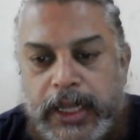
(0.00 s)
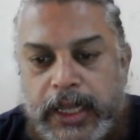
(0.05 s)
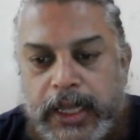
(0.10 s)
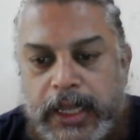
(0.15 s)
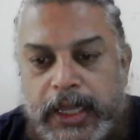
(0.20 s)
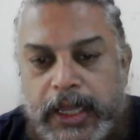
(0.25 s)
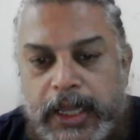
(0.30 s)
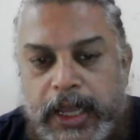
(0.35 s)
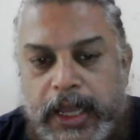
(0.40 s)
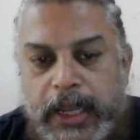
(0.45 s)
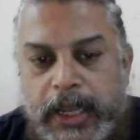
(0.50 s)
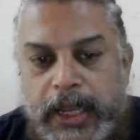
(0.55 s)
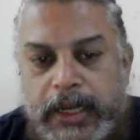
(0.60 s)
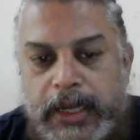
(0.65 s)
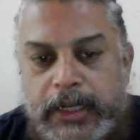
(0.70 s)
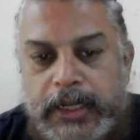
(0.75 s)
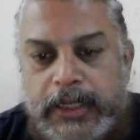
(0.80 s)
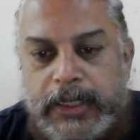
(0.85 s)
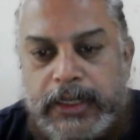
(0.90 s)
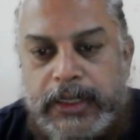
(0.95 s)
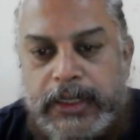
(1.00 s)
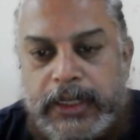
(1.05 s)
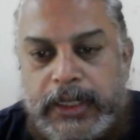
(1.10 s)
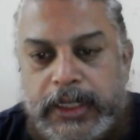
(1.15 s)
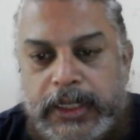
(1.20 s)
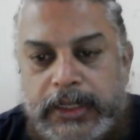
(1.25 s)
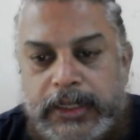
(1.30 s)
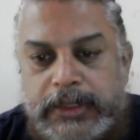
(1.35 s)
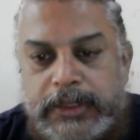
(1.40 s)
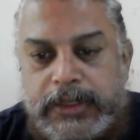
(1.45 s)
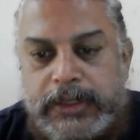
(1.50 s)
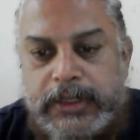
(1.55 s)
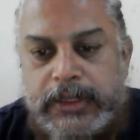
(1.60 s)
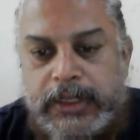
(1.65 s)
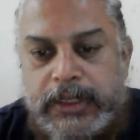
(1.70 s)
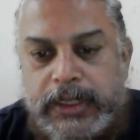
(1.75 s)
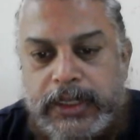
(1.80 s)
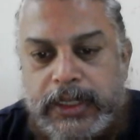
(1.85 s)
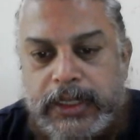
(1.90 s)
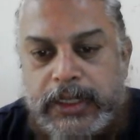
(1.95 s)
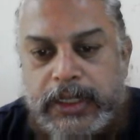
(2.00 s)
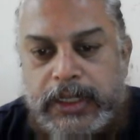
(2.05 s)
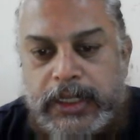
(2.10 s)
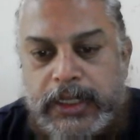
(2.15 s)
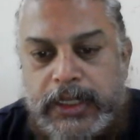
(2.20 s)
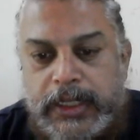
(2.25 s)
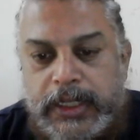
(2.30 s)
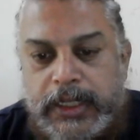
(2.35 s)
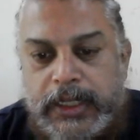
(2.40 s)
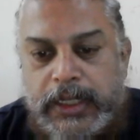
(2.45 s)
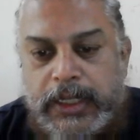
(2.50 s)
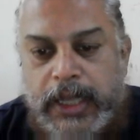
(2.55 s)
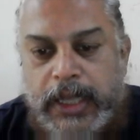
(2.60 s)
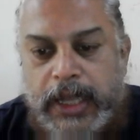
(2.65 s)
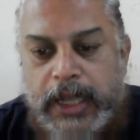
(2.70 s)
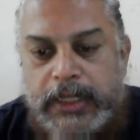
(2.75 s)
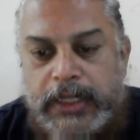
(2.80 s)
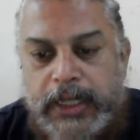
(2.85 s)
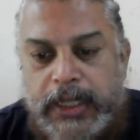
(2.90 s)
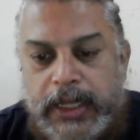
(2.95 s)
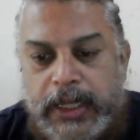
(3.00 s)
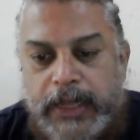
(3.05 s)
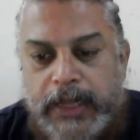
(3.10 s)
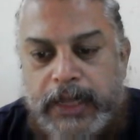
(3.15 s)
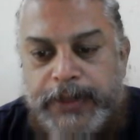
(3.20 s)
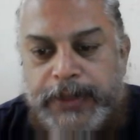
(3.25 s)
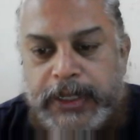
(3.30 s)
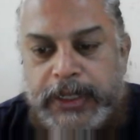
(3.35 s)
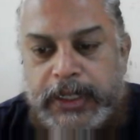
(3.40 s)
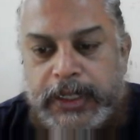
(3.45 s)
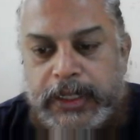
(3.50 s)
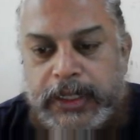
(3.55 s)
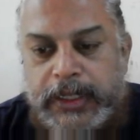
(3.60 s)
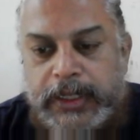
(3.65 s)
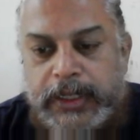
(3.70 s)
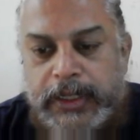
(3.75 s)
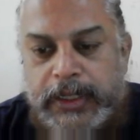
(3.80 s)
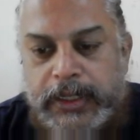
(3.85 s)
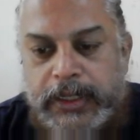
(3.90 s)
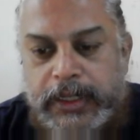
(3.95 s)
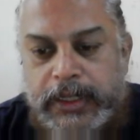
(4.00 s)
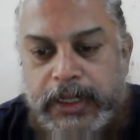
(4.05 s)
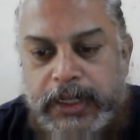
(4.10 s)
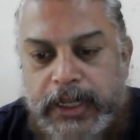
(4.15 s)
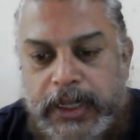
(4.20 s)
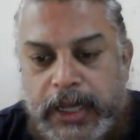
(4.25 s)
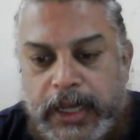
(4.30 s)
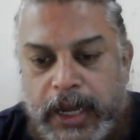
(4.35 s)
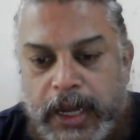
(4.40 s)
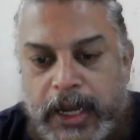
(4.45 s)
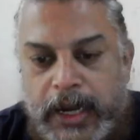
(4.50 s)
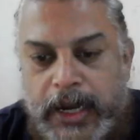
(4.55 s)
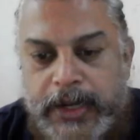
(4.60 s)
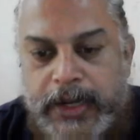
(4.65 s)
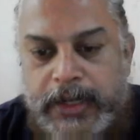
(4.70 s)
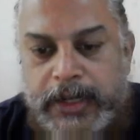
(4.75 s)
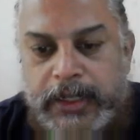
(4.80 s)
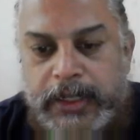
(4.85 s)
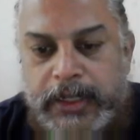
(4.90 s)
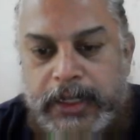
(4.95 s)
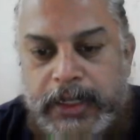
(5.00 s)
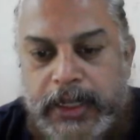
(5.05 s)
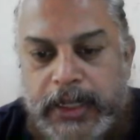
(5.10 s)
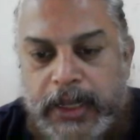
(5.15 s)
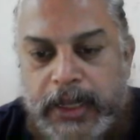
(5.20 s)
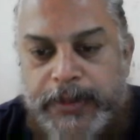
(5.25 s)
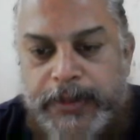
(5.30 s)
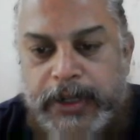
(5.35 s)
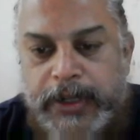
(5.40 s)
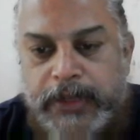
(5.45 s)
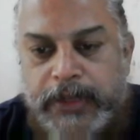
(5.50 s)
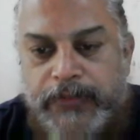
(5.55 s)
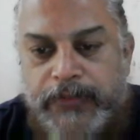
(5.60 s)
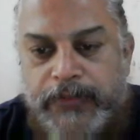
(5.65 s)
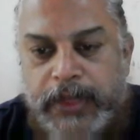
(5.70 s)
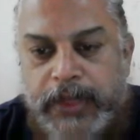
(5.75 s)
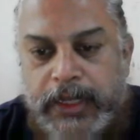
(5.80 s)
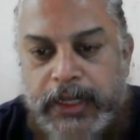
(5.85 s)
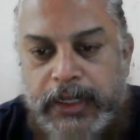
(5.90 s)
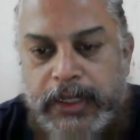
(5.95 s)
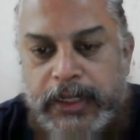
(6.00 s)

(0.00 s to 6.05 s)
and these are the hepatic artery, hepatic vein,